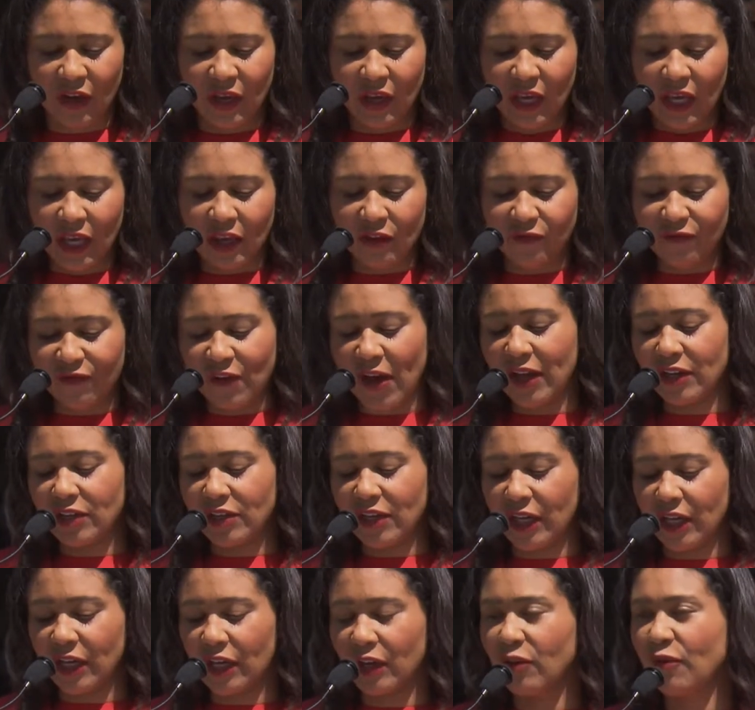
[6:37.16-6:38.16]
in
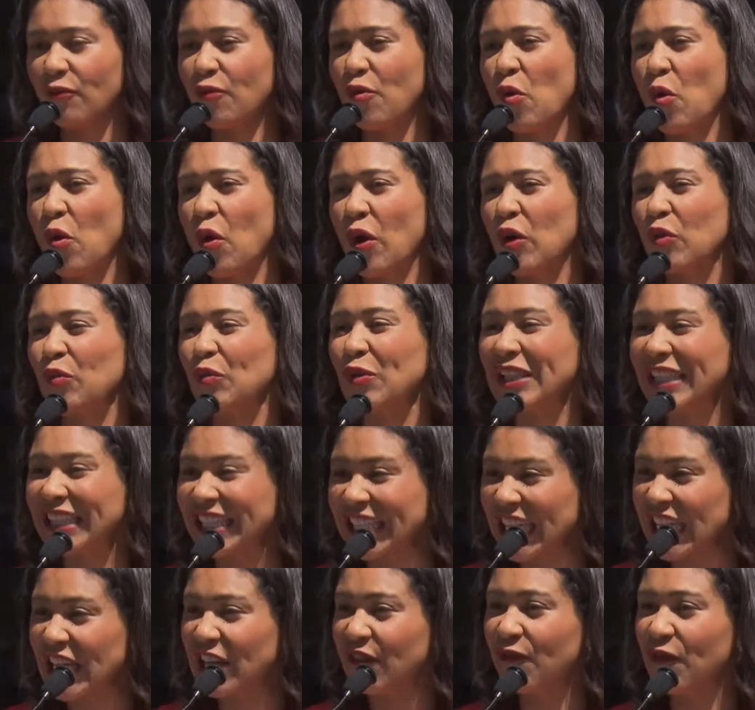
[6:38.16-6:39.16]
funding for
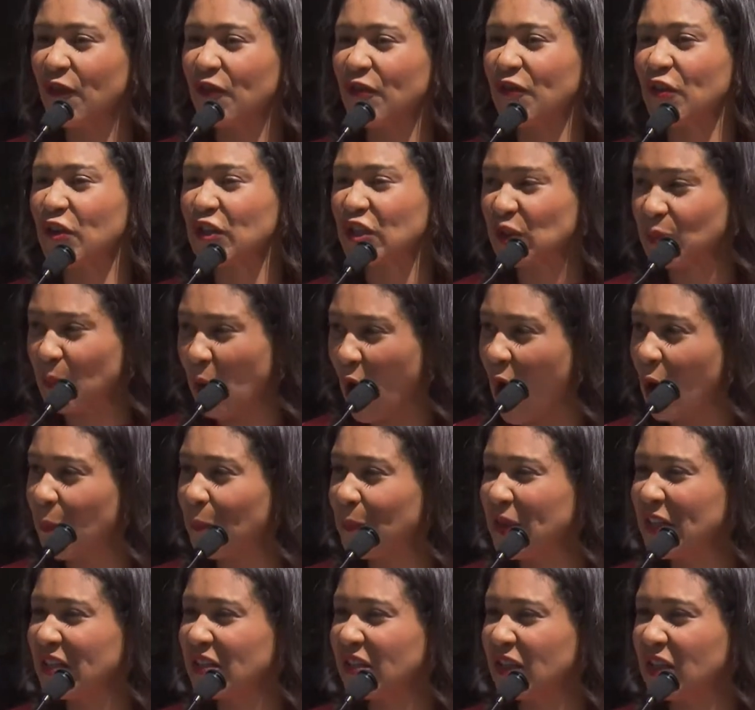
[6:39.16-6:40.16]
relief for small
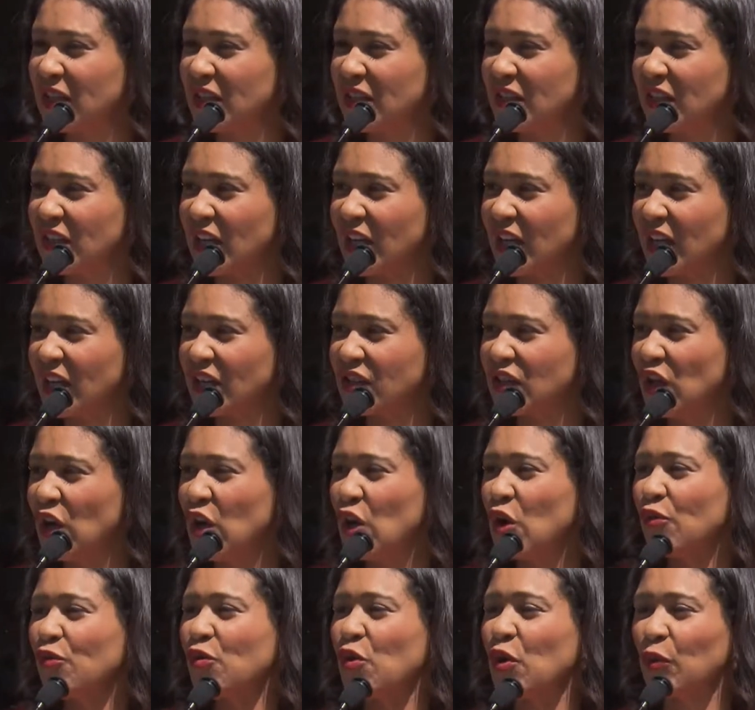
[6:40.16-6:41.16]
businesses,
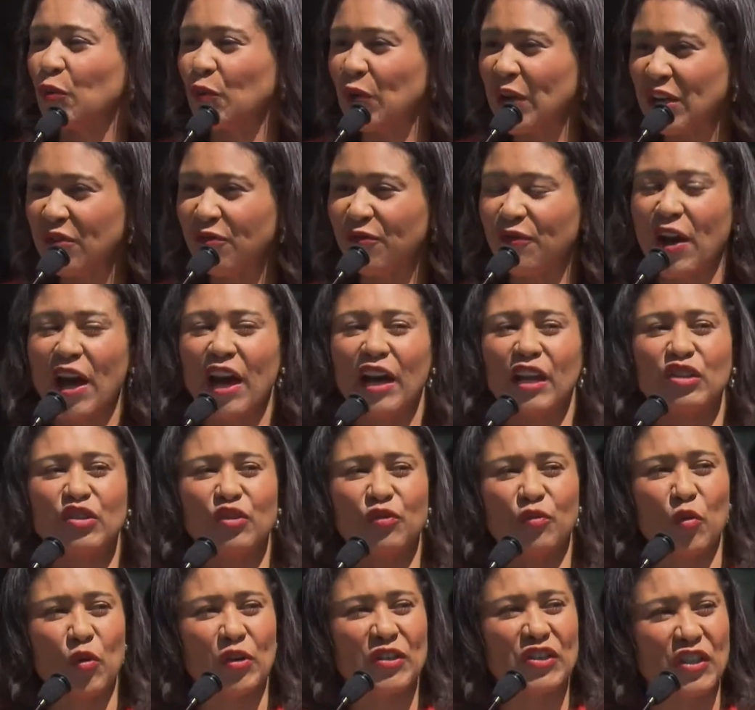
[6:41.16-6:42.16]
for refunds
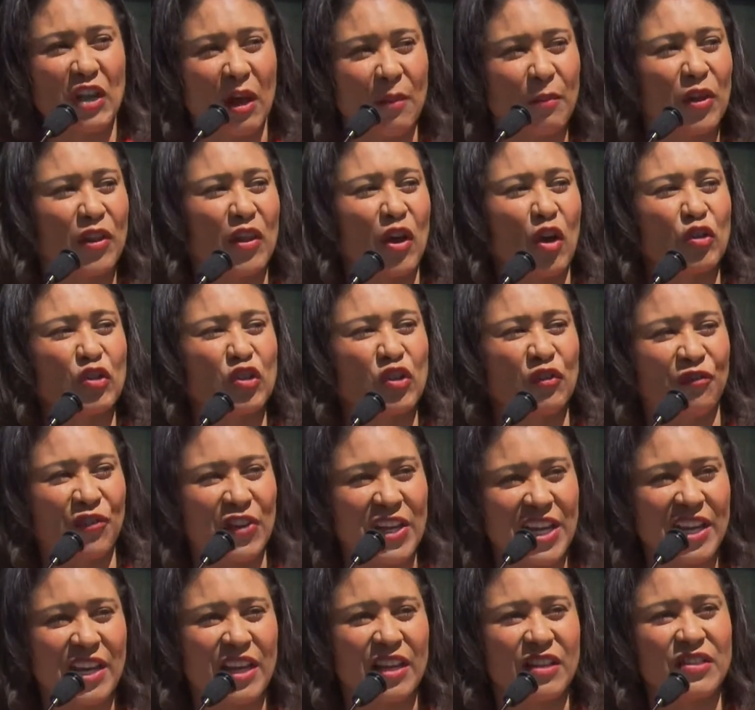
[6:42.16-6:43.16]
for some of those
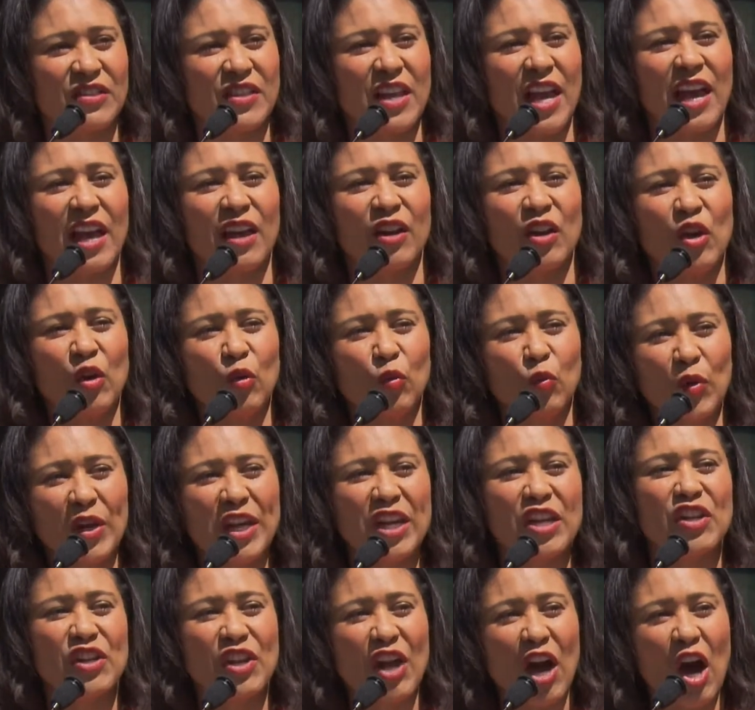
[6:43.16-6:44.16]
fees that
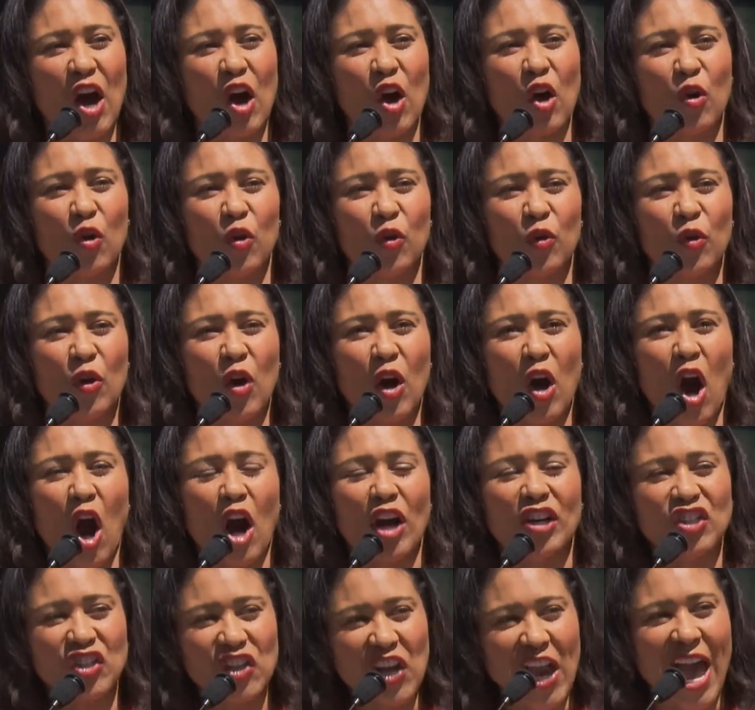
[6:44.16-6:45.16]
we know are
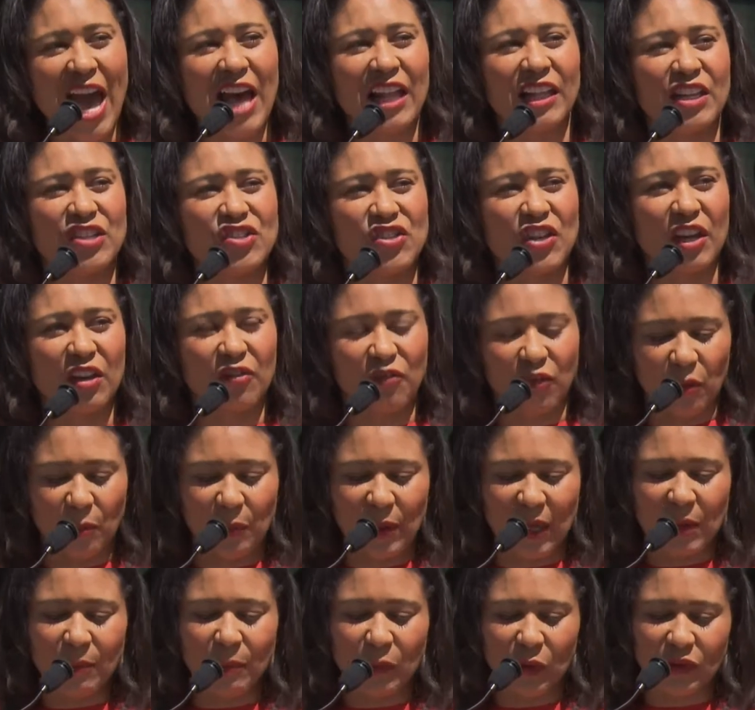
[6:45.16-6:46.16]
challenging for
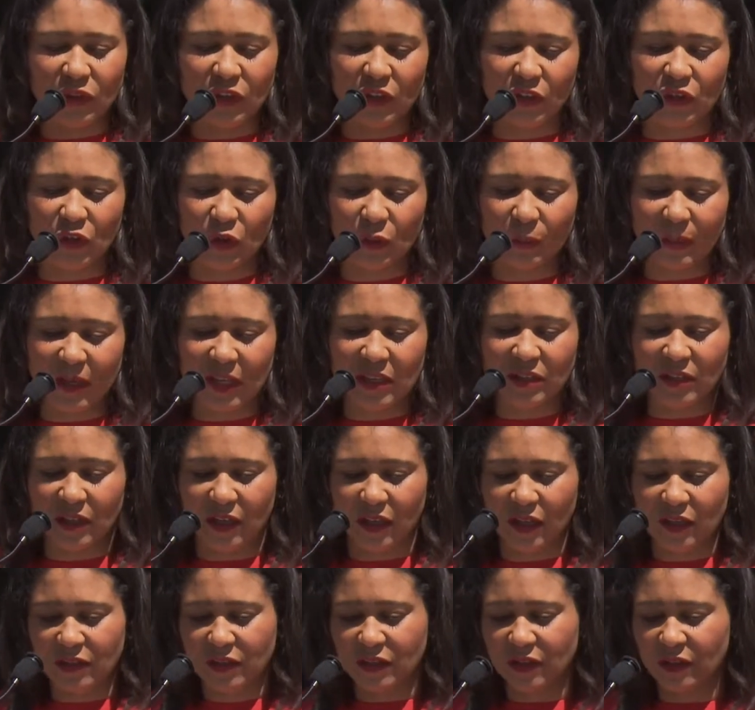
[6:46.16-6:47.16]
people to do
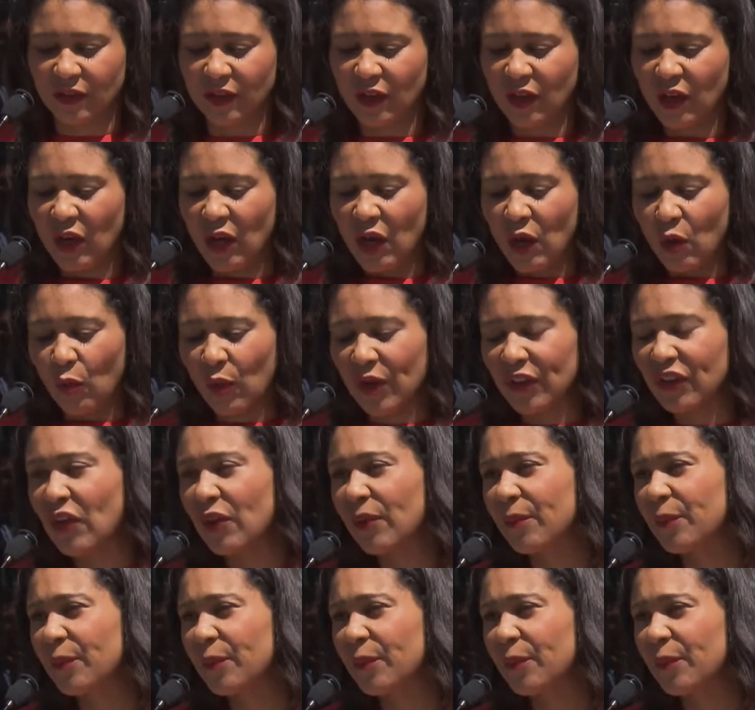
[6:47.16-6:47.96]
business. With